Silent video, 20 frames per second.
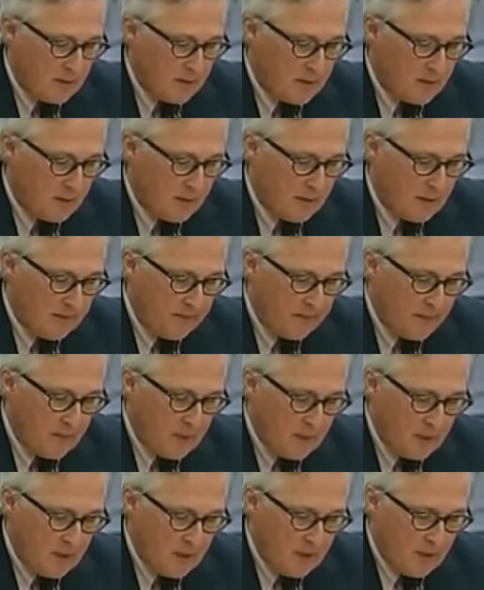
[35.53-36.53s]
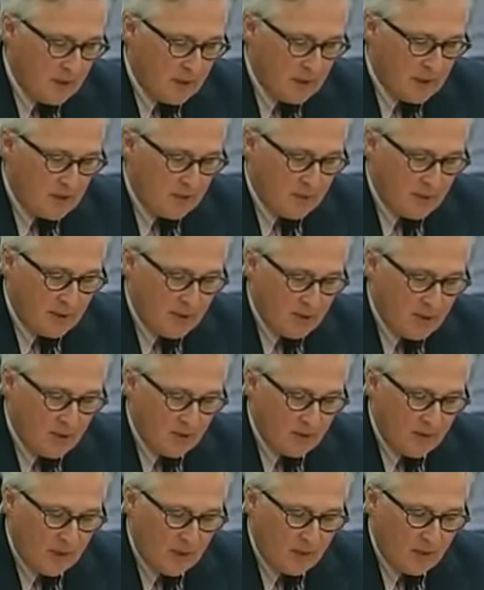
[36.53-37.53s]
3, an explanation
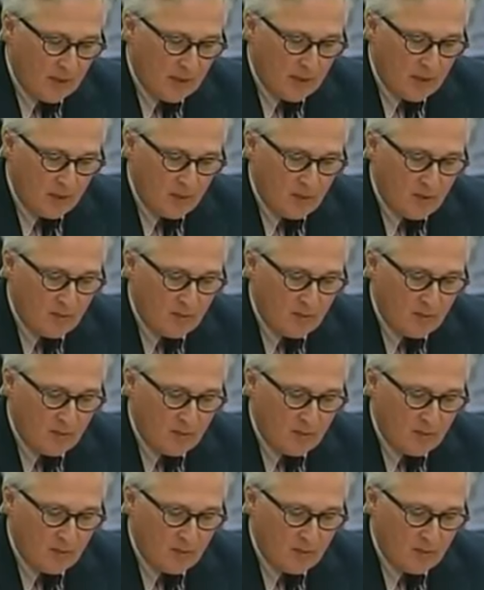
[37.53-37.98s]
of how I came